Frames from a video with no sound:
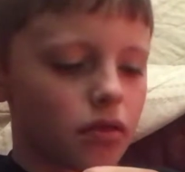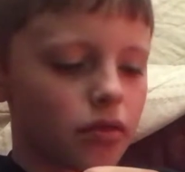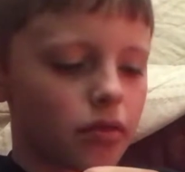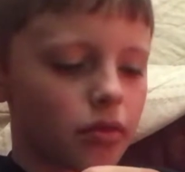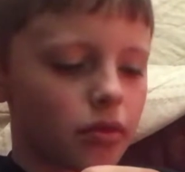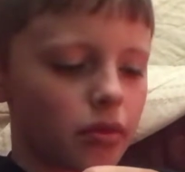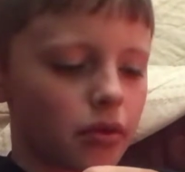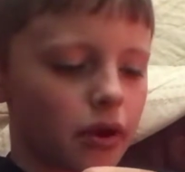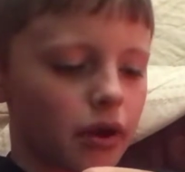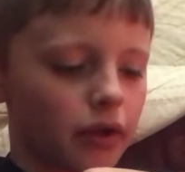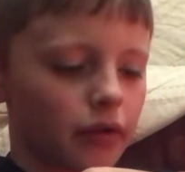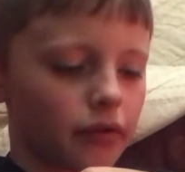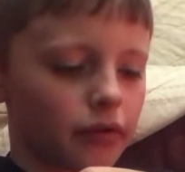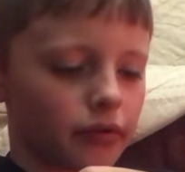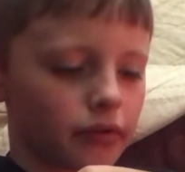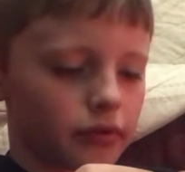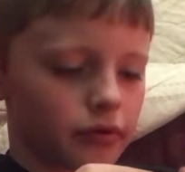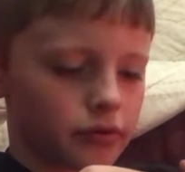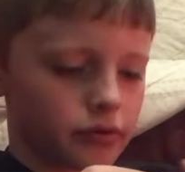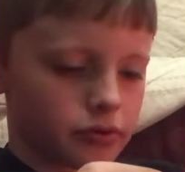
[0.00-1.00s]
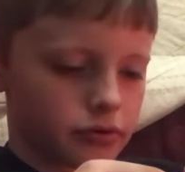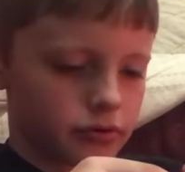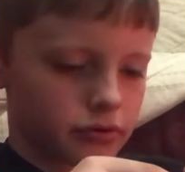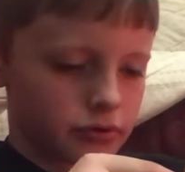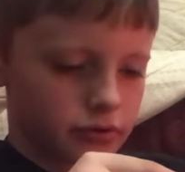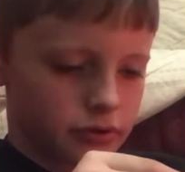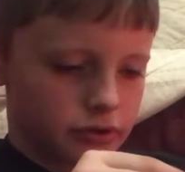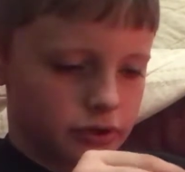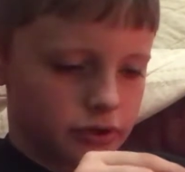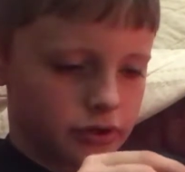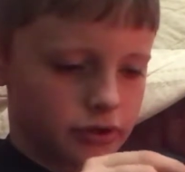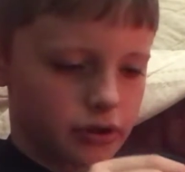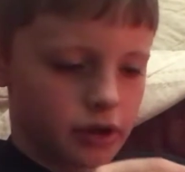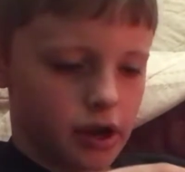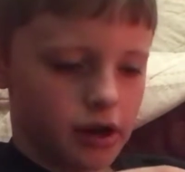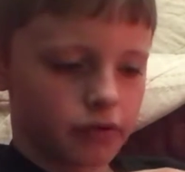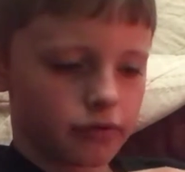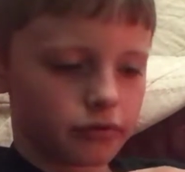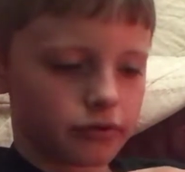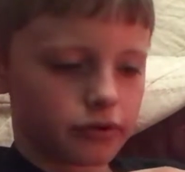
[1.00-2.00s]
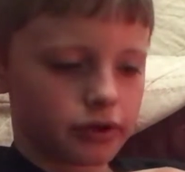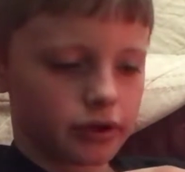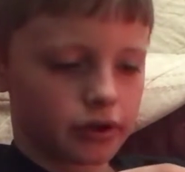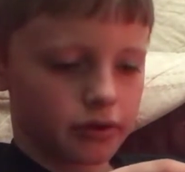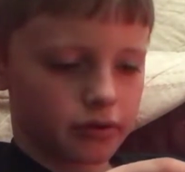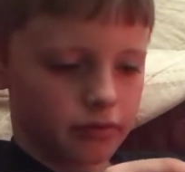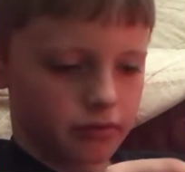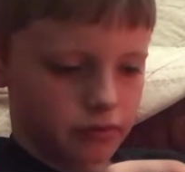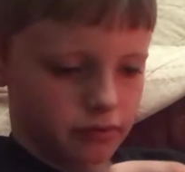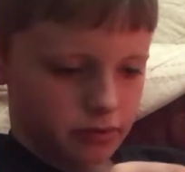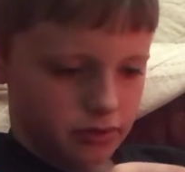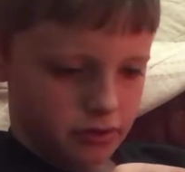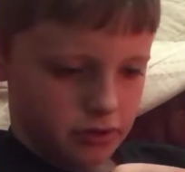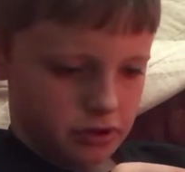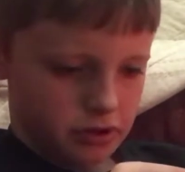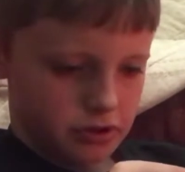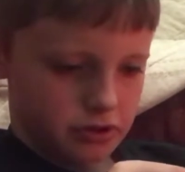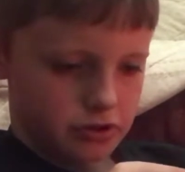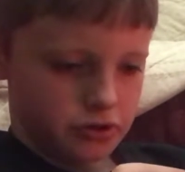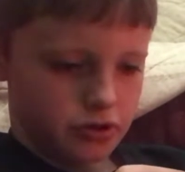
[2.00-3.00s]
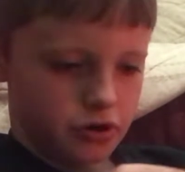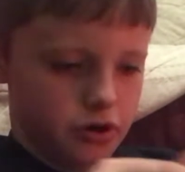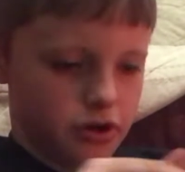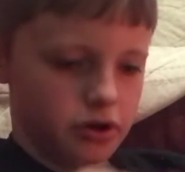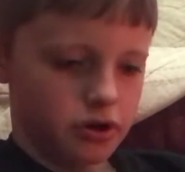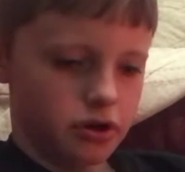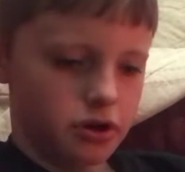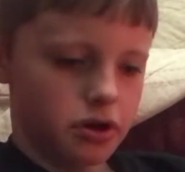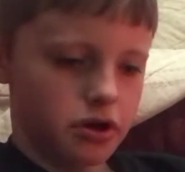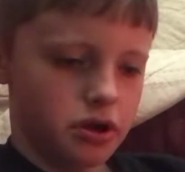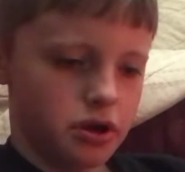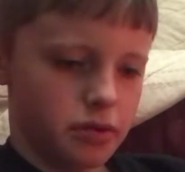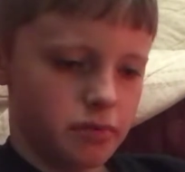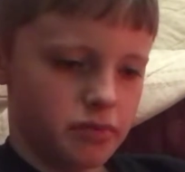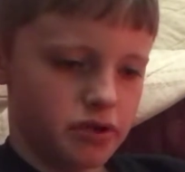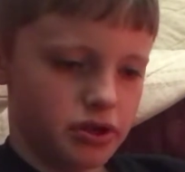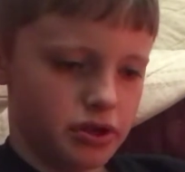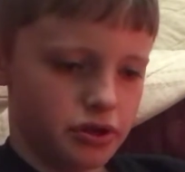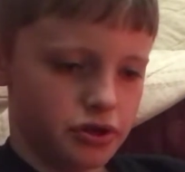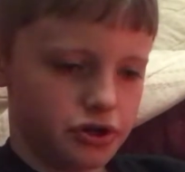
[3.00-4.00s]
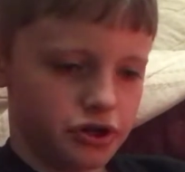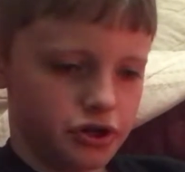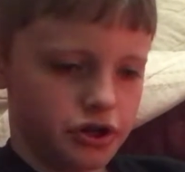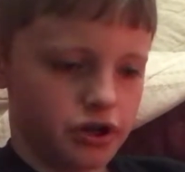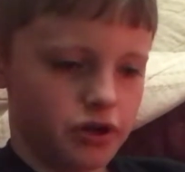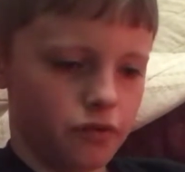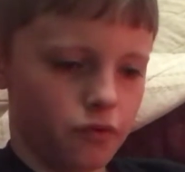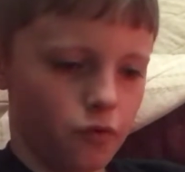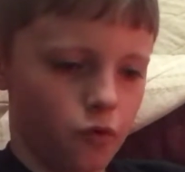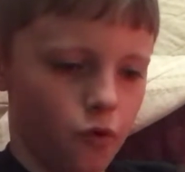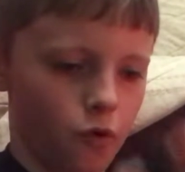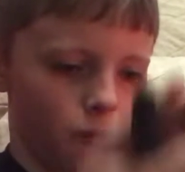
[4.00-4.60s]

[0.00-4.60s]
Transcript: Now this, since I don't think this is not a Hemi engine, it won't